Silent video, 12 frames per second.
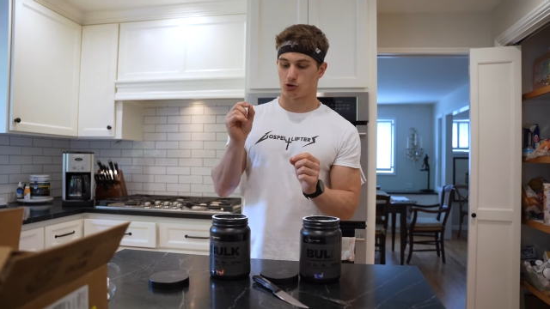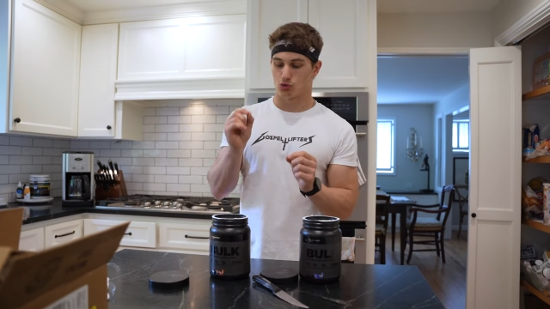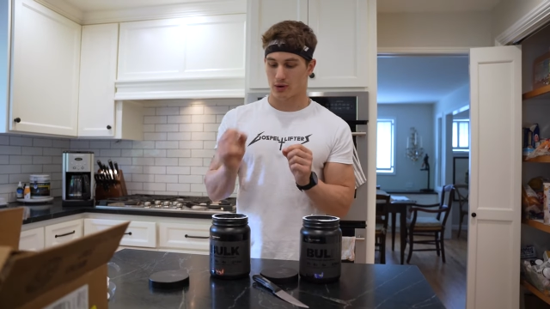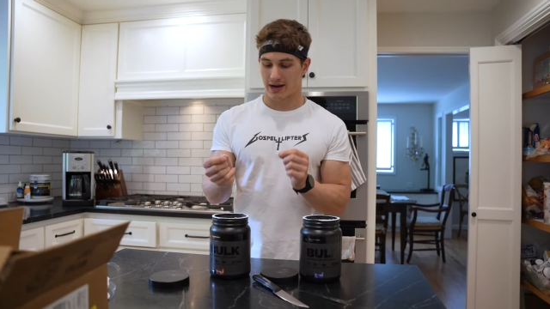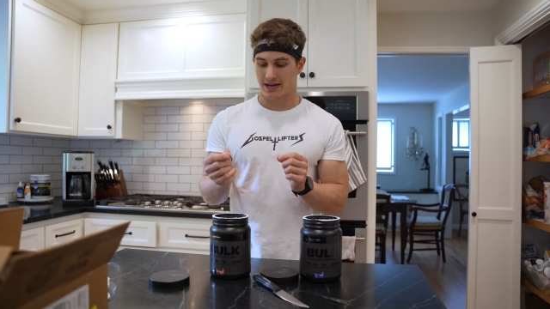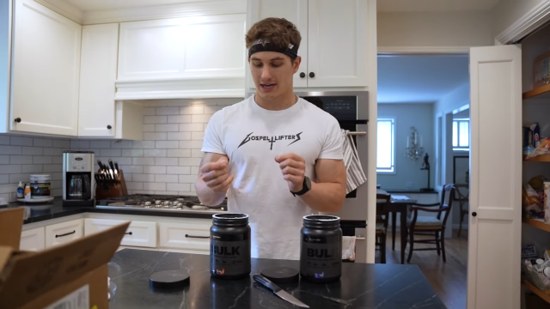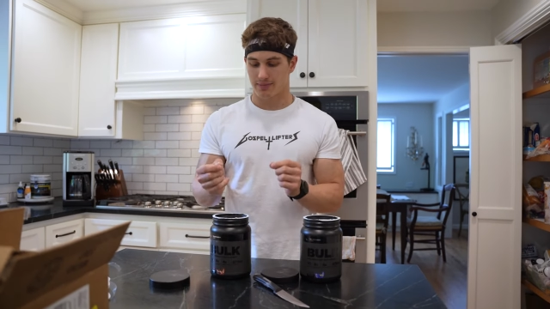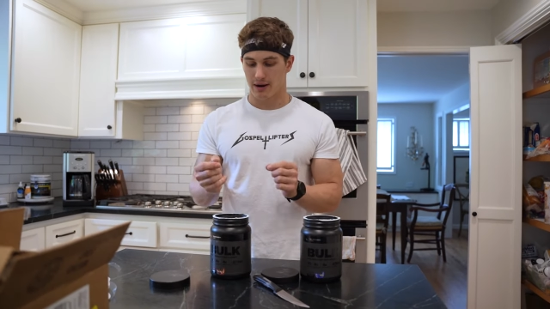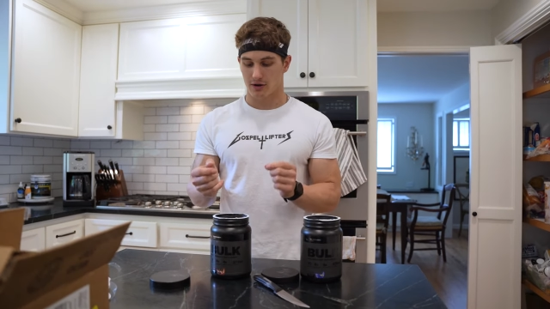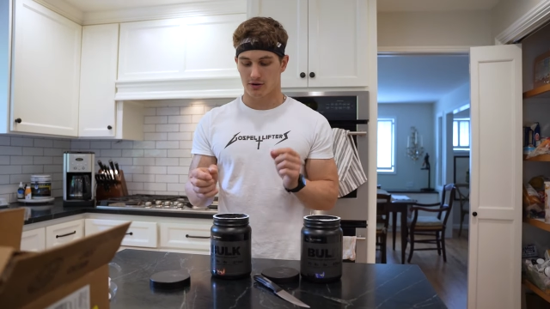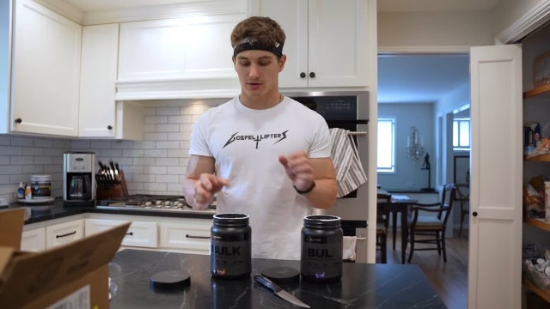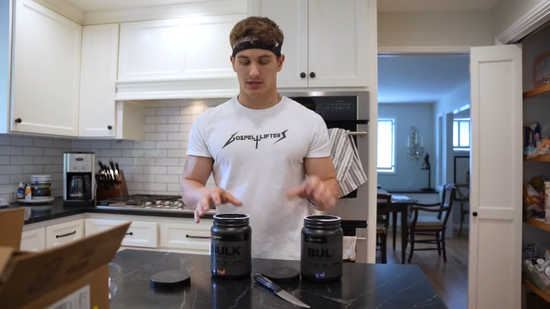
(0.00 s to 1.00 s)
grainy
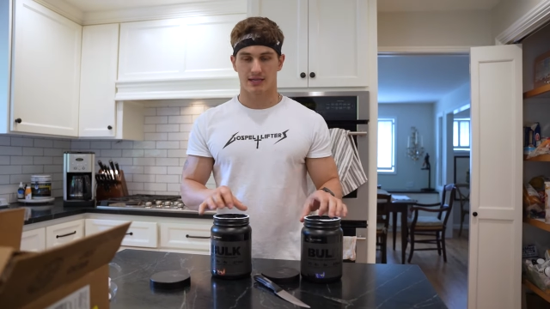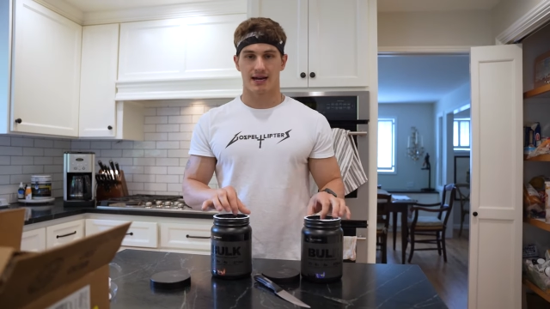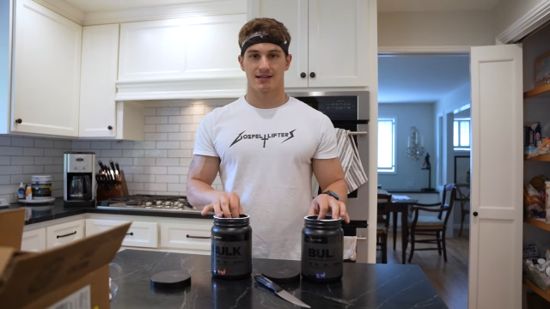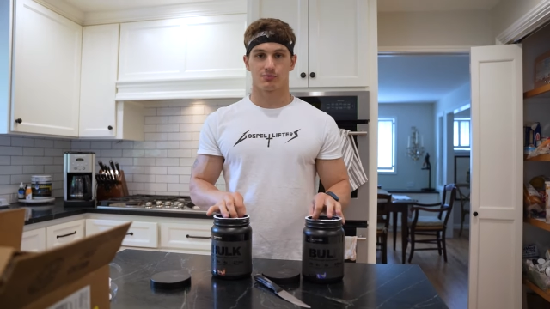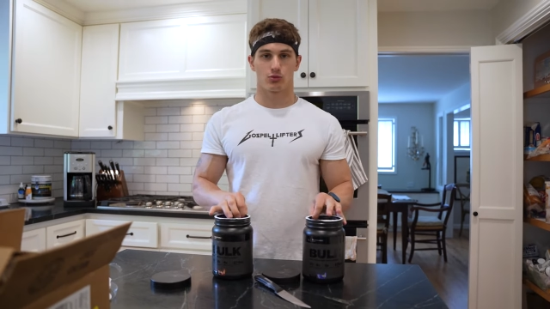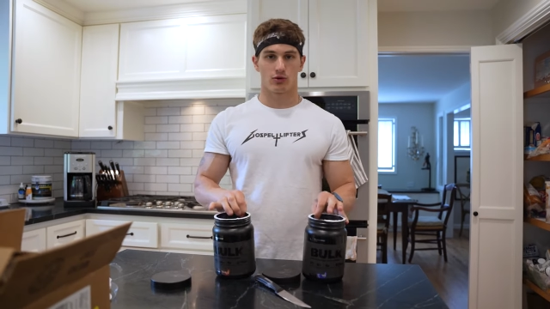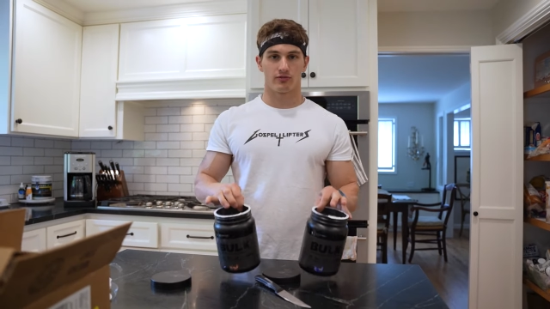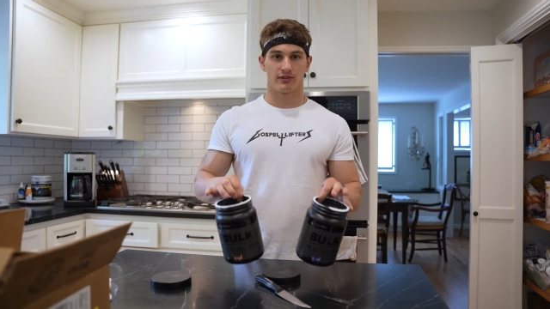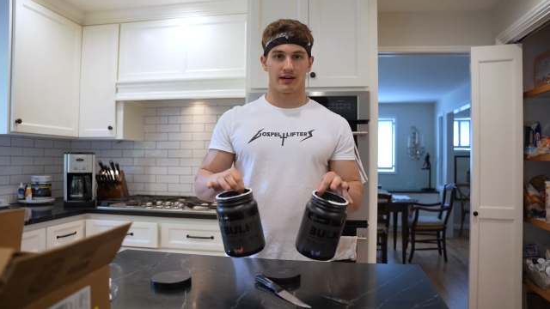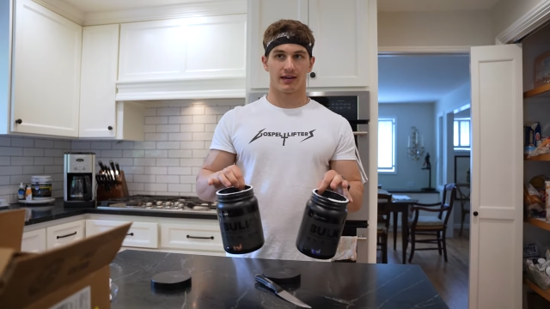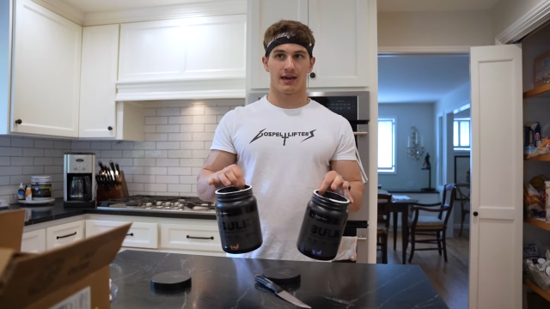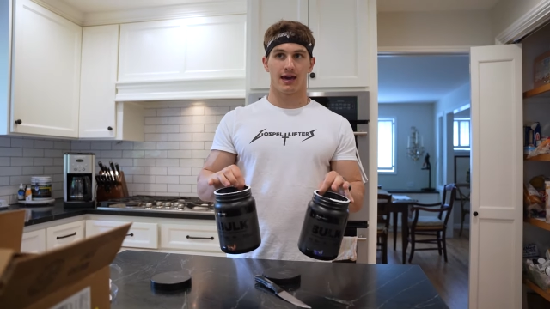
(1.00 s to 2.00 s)
powder. This has more of
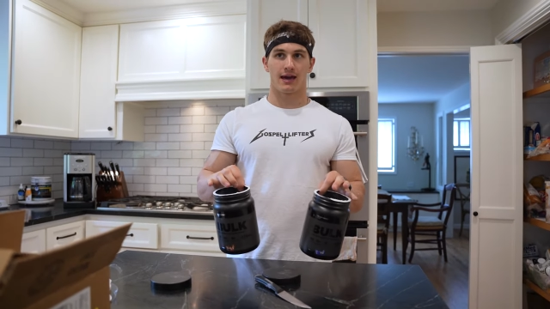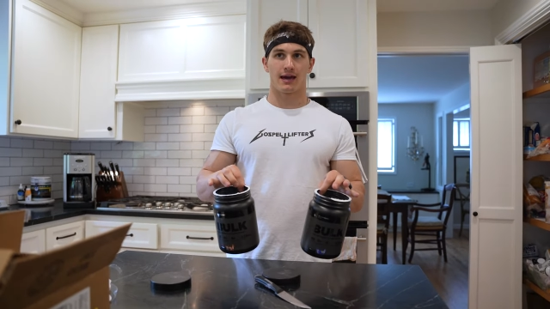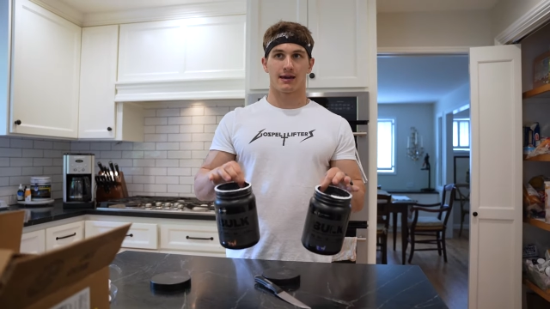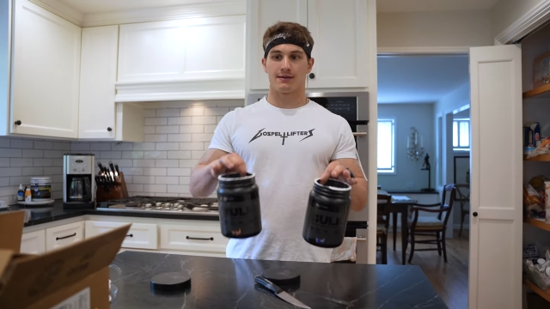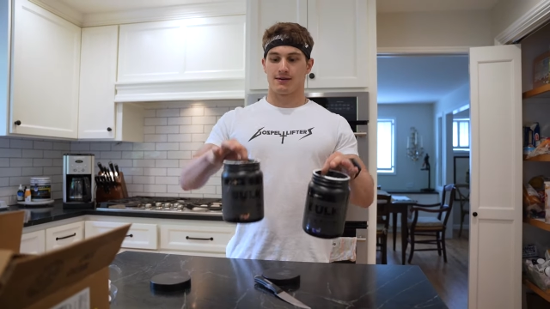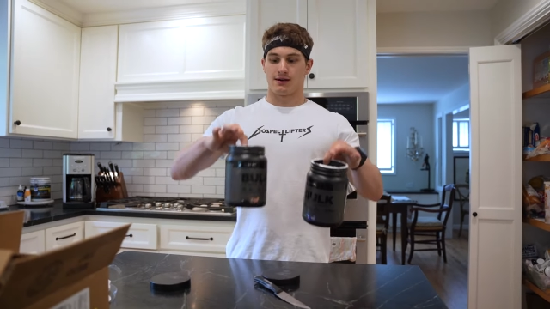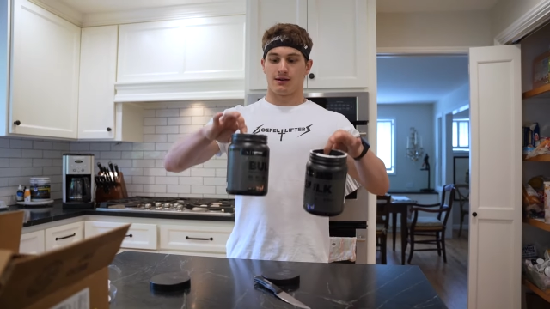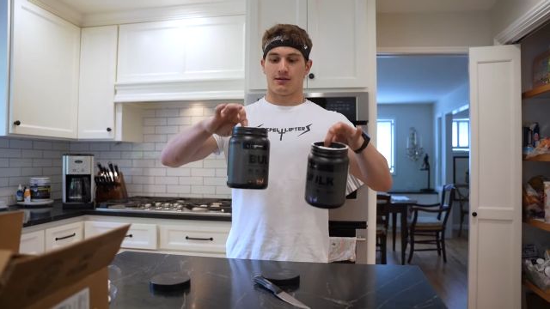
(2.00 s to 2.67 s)
like a